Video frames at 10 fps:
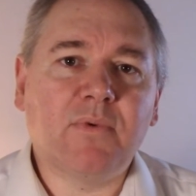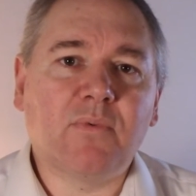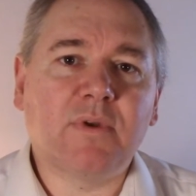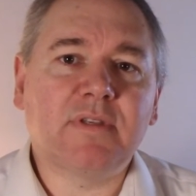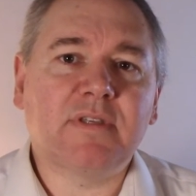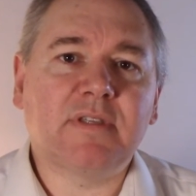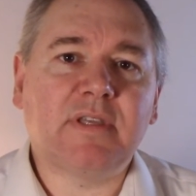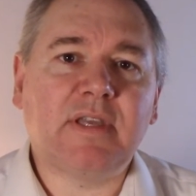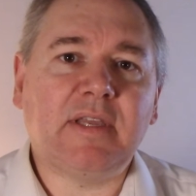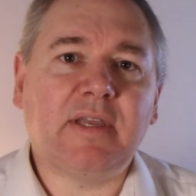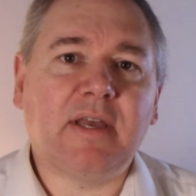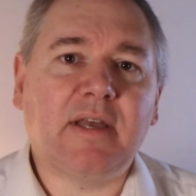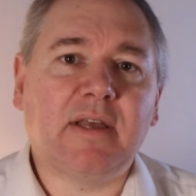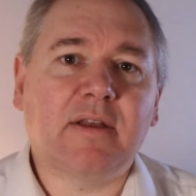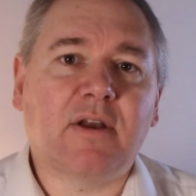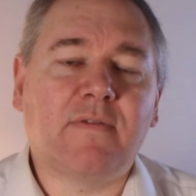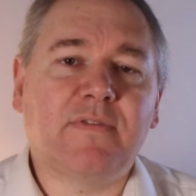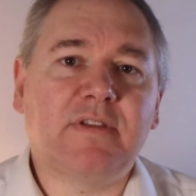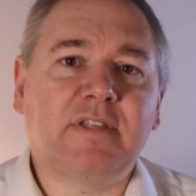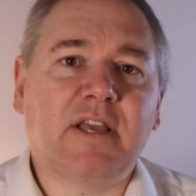once the
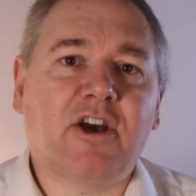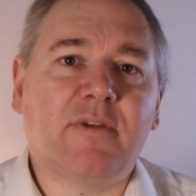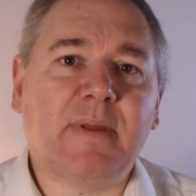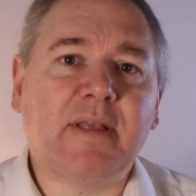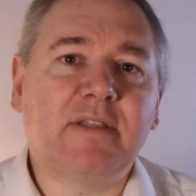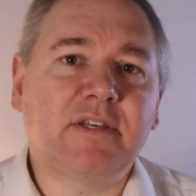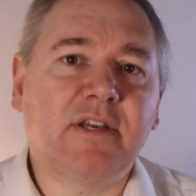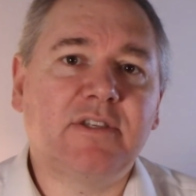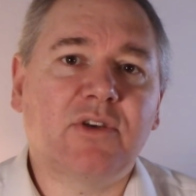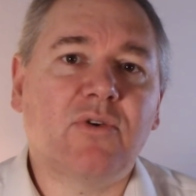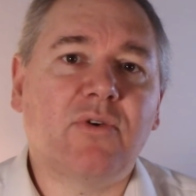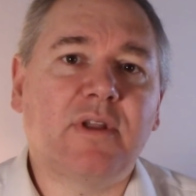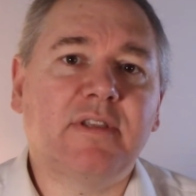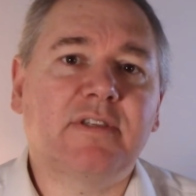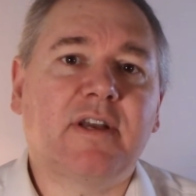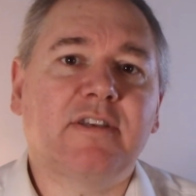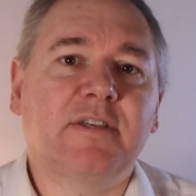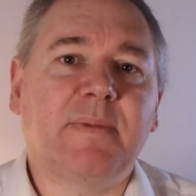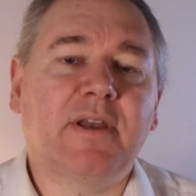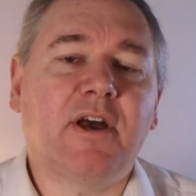confidence of the economy turns a corner and starts
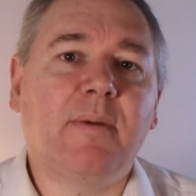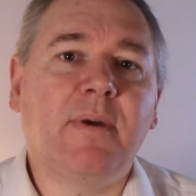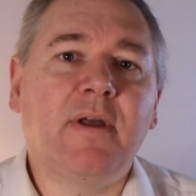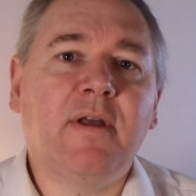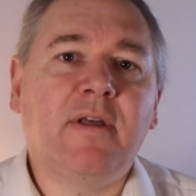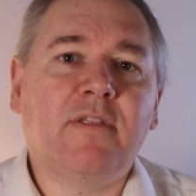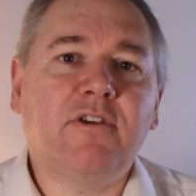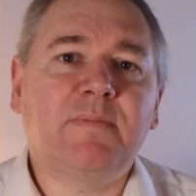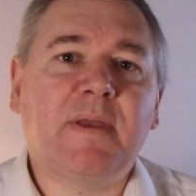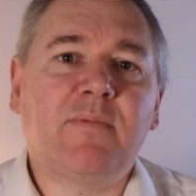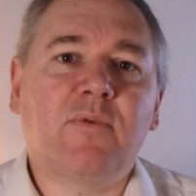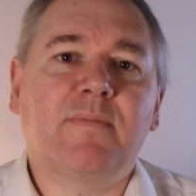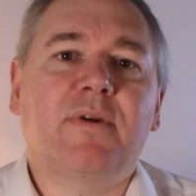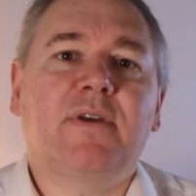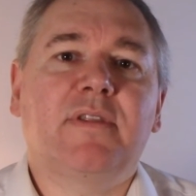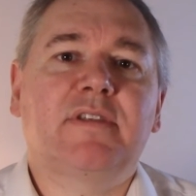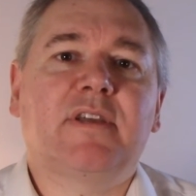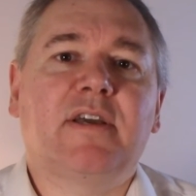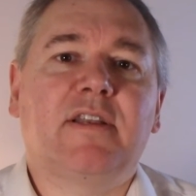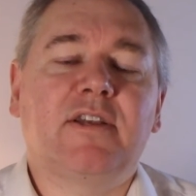to pick up, those people with money on the
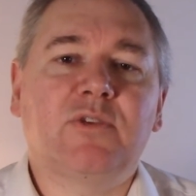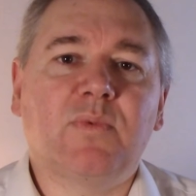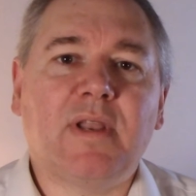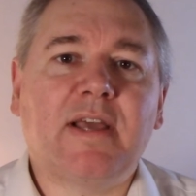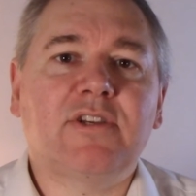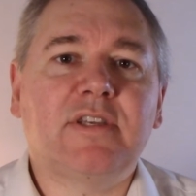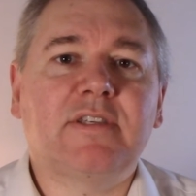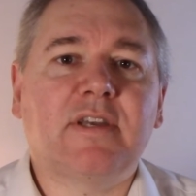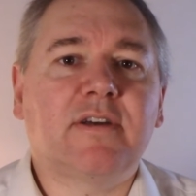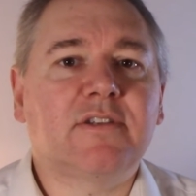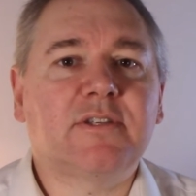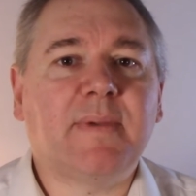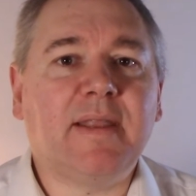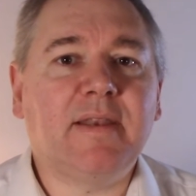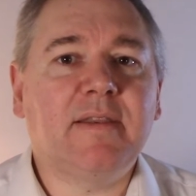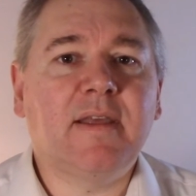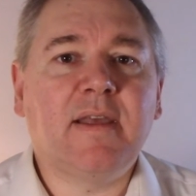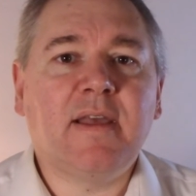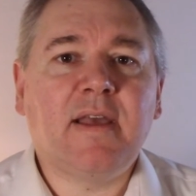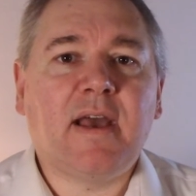sidelines will actually start to spend.
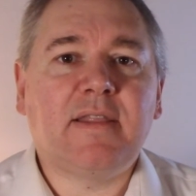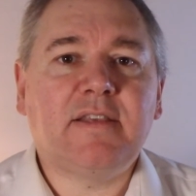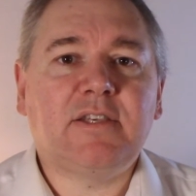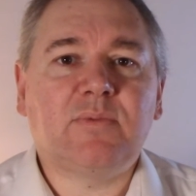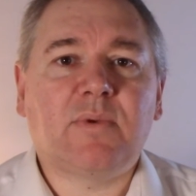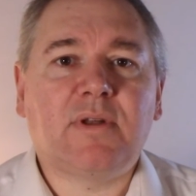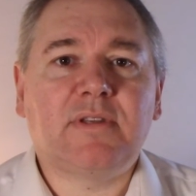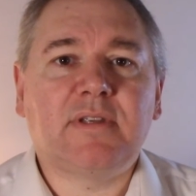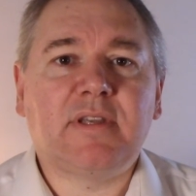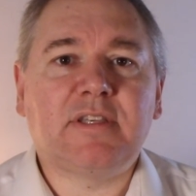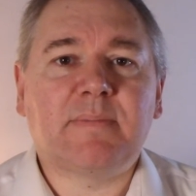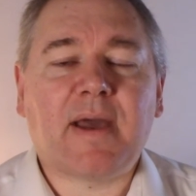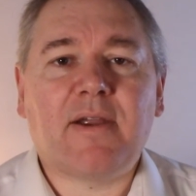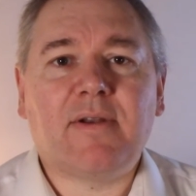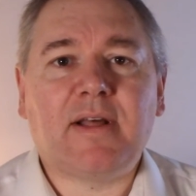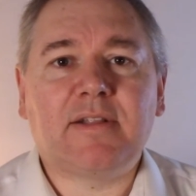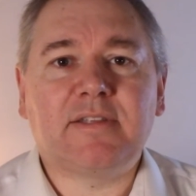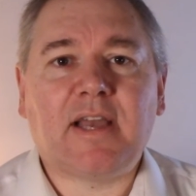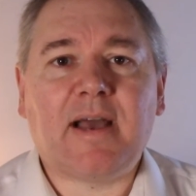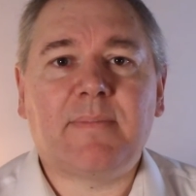And this is what is a parallel
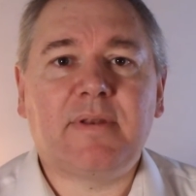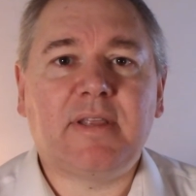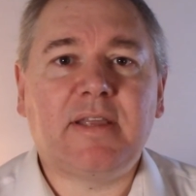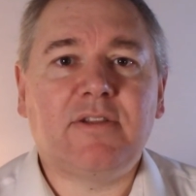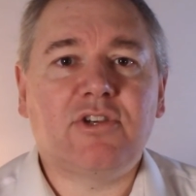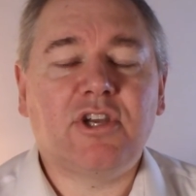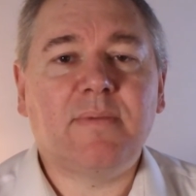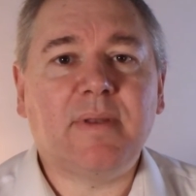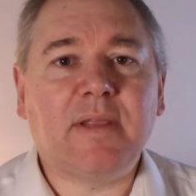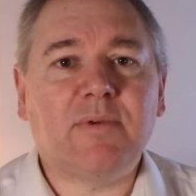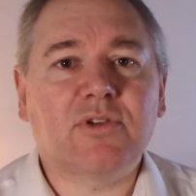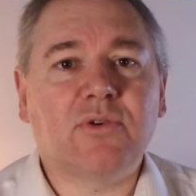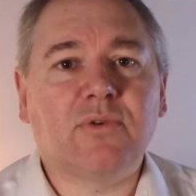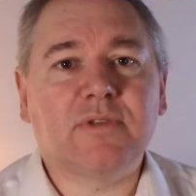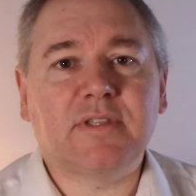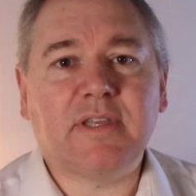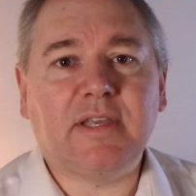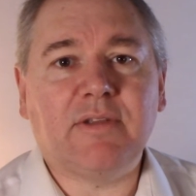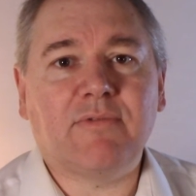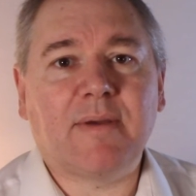to happened in Germany, which caused
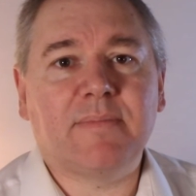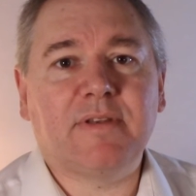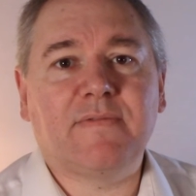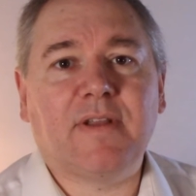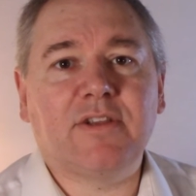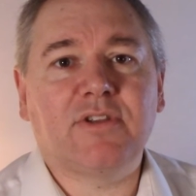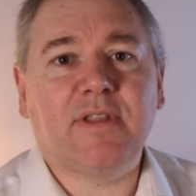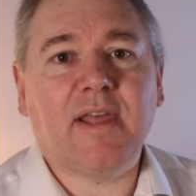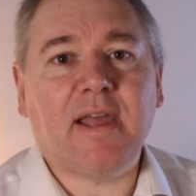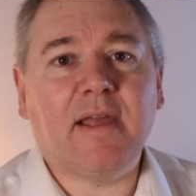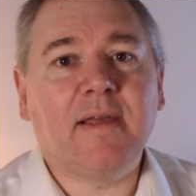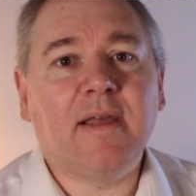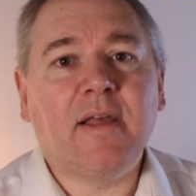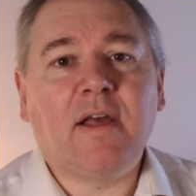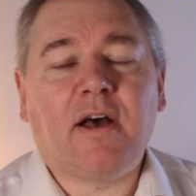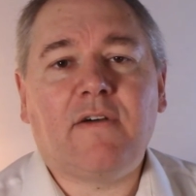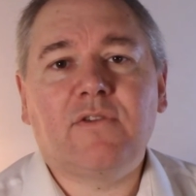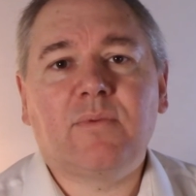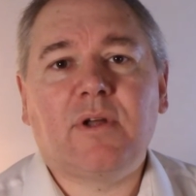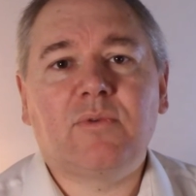the rampant inflation there.
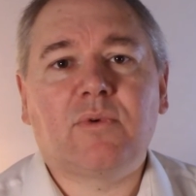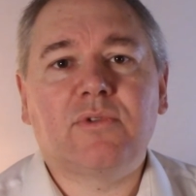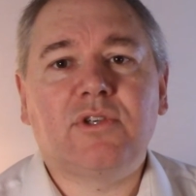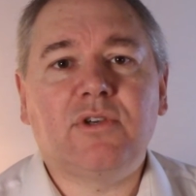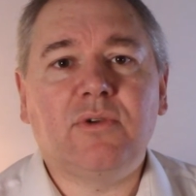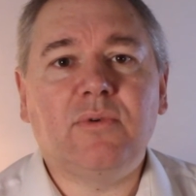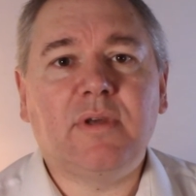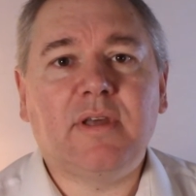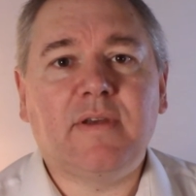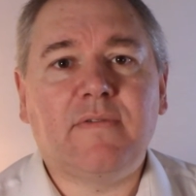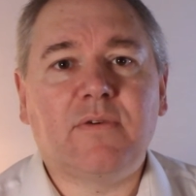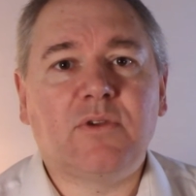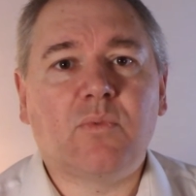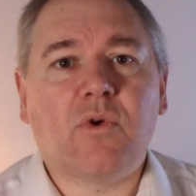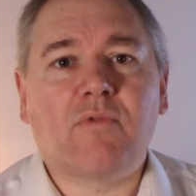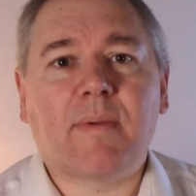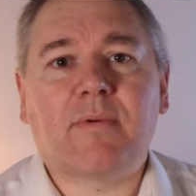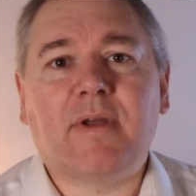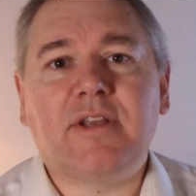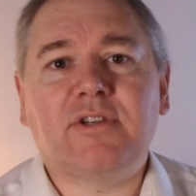After World War II, for war
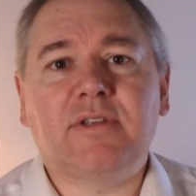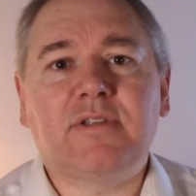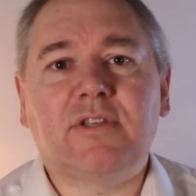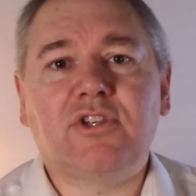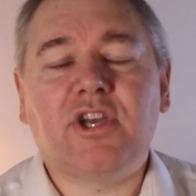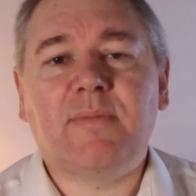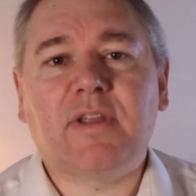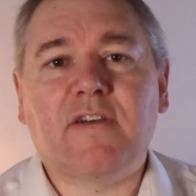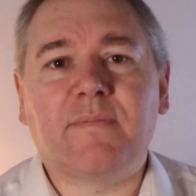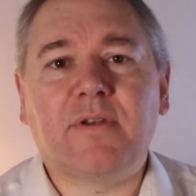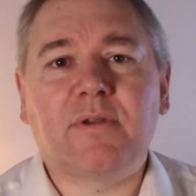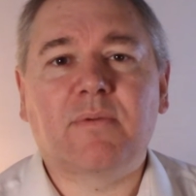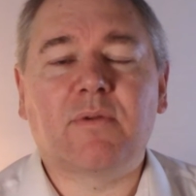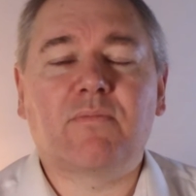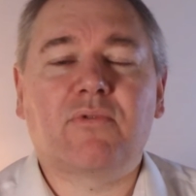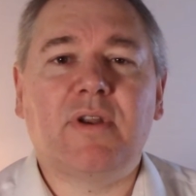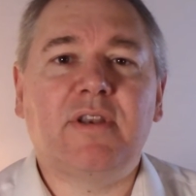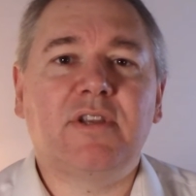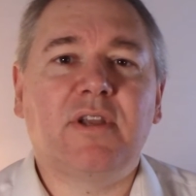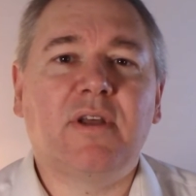reparations, the German government could
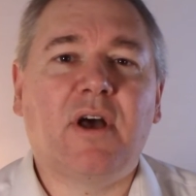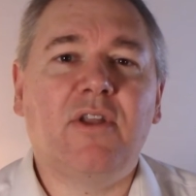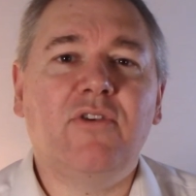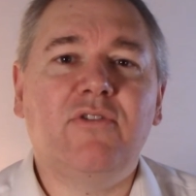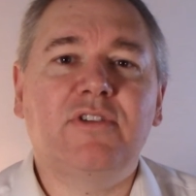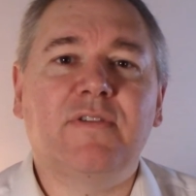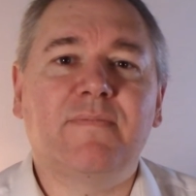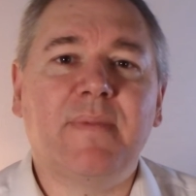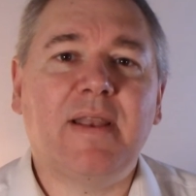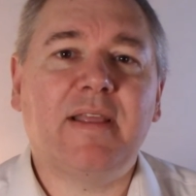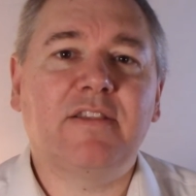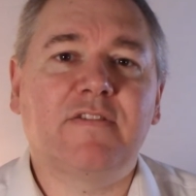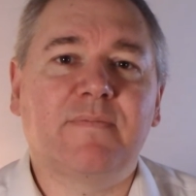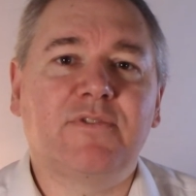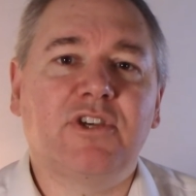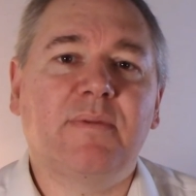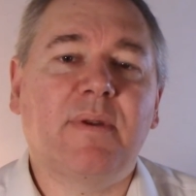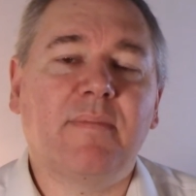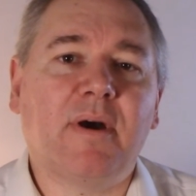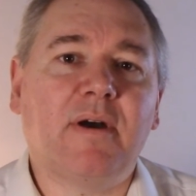print hundreds of millions of
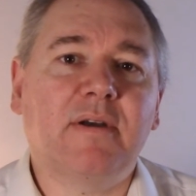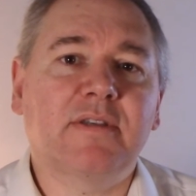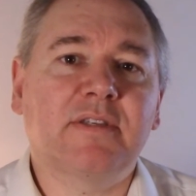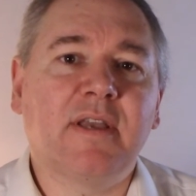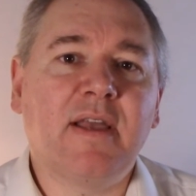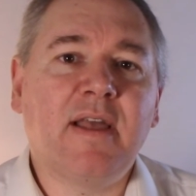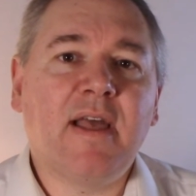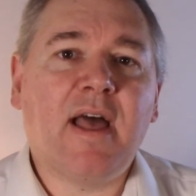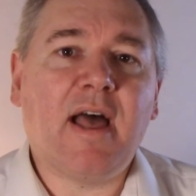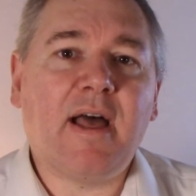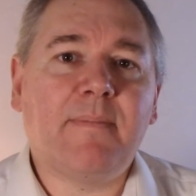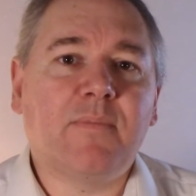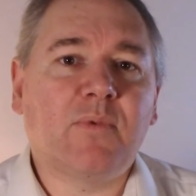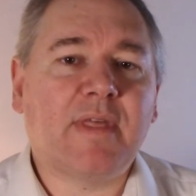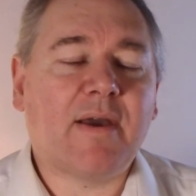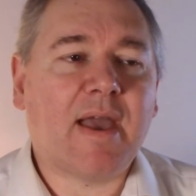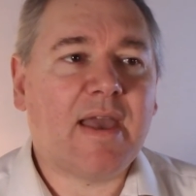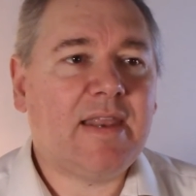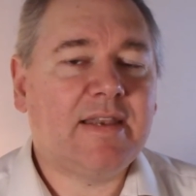German marks without any